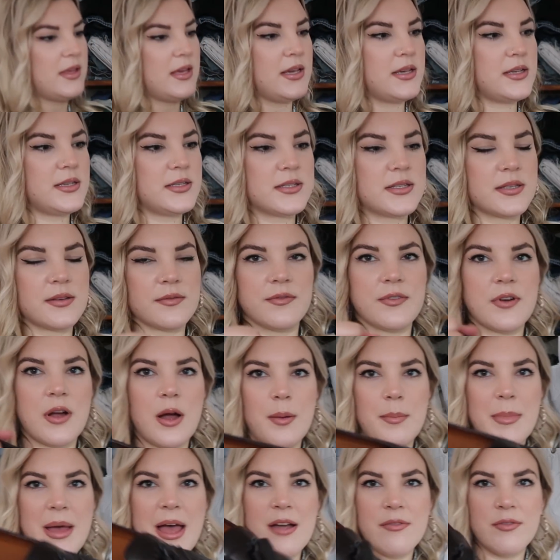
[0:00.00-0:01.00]
these
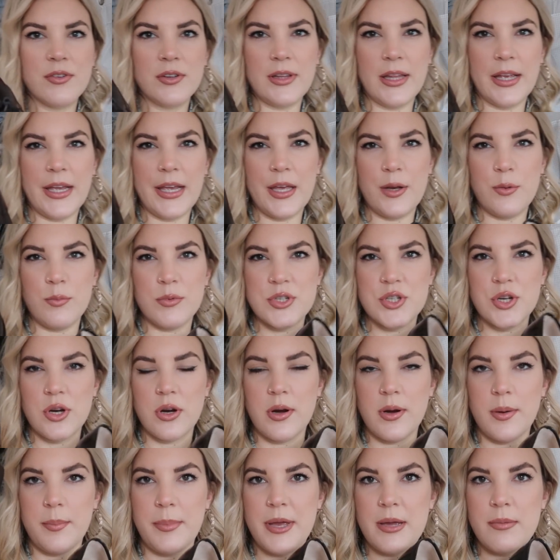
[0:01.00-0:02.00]
from Everlane, which
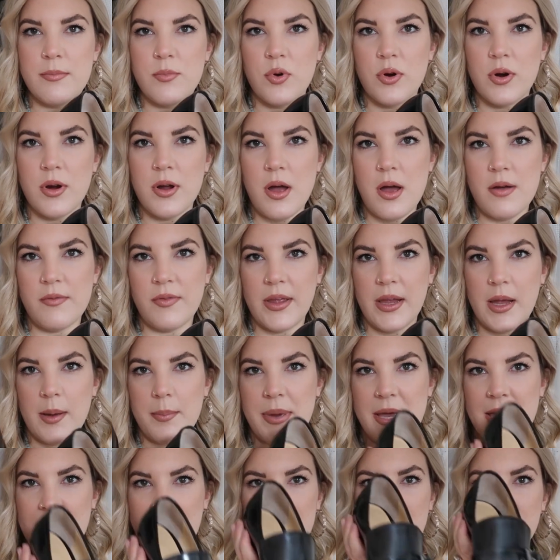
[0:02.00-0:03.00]
are a bit more of like a
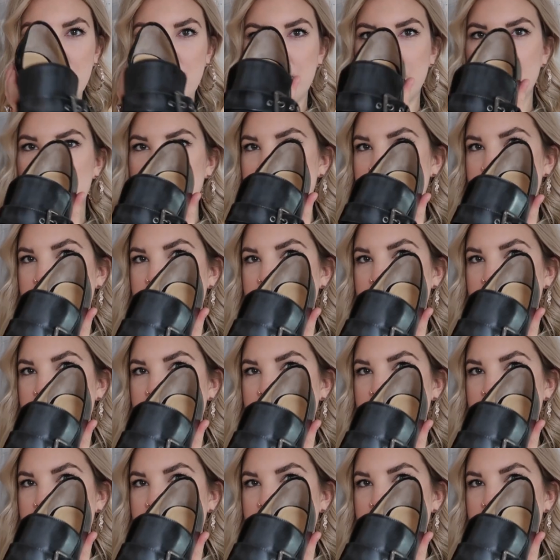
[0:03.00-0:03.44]
penny loafer